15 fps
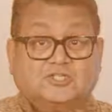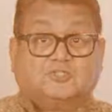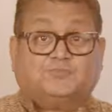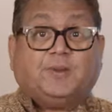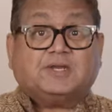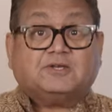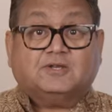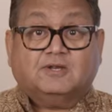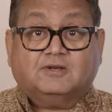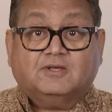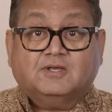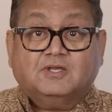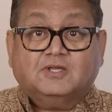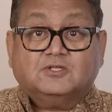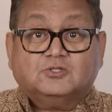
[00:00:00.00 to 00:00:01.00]
expected,
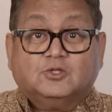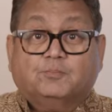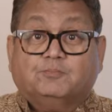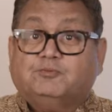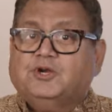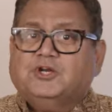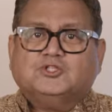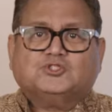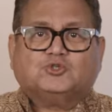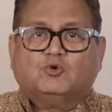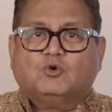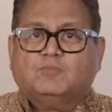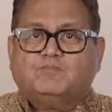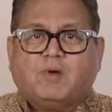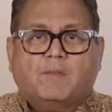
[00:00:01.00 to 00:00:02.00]
the British
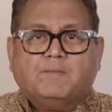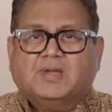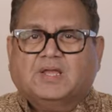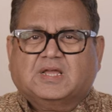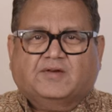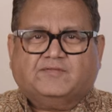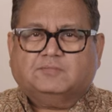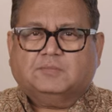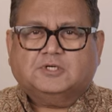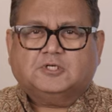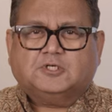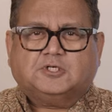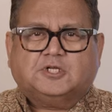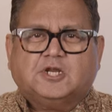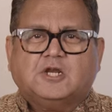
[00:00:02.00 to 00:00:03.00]
ruled Bombay
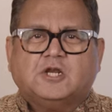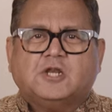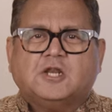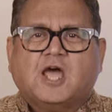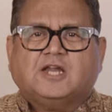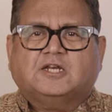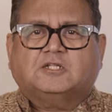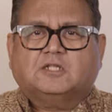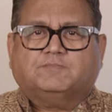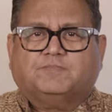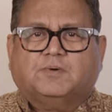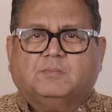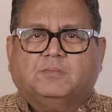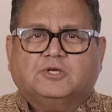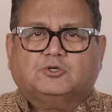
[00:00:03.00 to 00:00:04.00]
government denied the
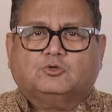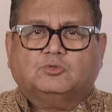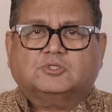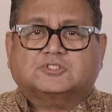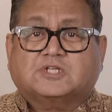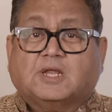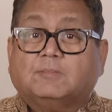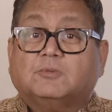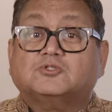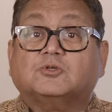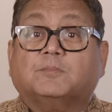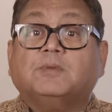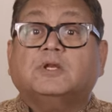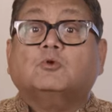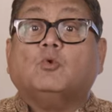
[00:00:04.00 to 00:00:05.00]
permit to establish
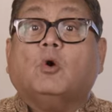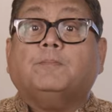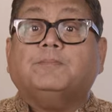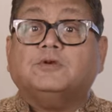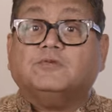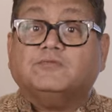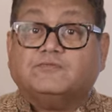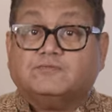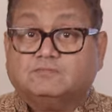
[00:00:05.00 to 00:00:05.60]
a milk cooperative.